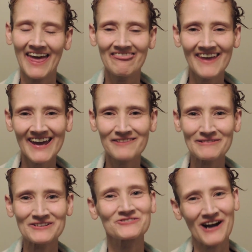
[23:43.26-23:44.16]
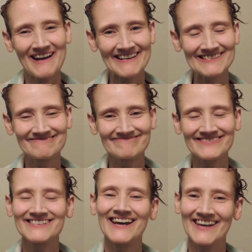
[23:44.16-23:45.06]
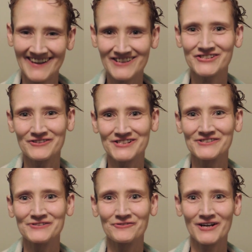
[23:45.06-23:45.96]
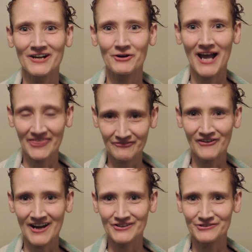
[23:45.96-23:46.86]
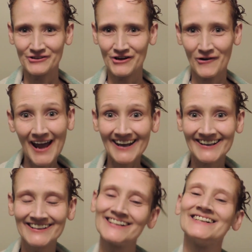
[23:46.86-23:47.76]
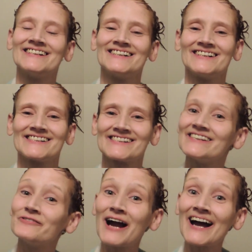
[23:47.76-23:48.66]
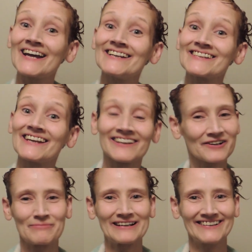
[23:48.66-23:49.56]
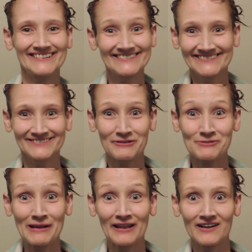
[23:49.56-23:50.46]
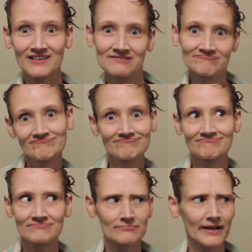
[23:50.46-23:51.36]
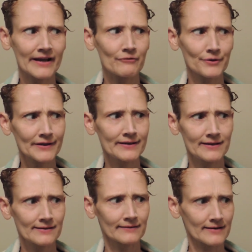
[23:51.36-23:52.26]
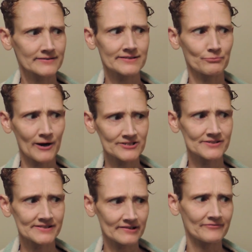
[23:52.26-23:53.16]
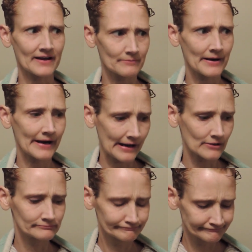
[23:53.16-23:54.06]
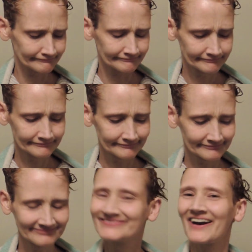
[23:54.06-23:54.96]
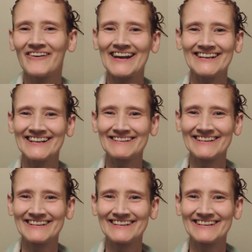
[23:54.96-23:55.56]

and then I'm going to dry it, and then show it to you at the final. Okay? See you guys in a little bit. Wish me luck. Like, I really need luck to wash the stuff out of my hair. All right.